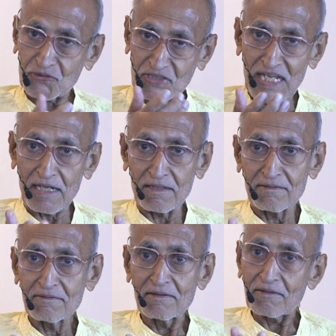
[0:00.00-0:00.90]
You
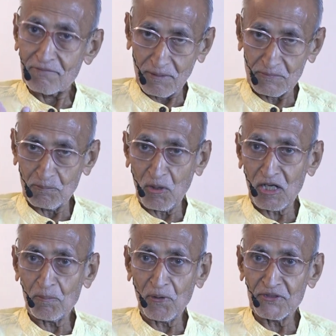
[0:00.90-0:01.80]
steal. From the
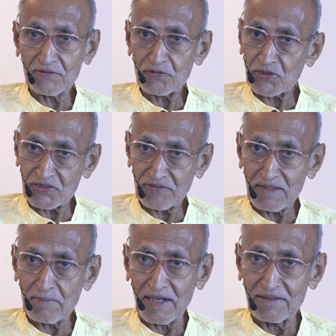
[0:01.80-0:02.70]
moral point of view, it
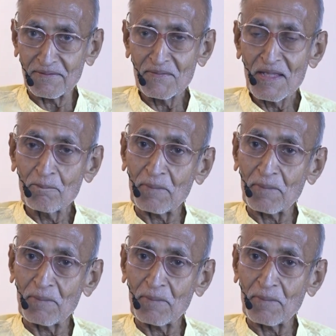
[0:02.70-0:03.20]
is very bad.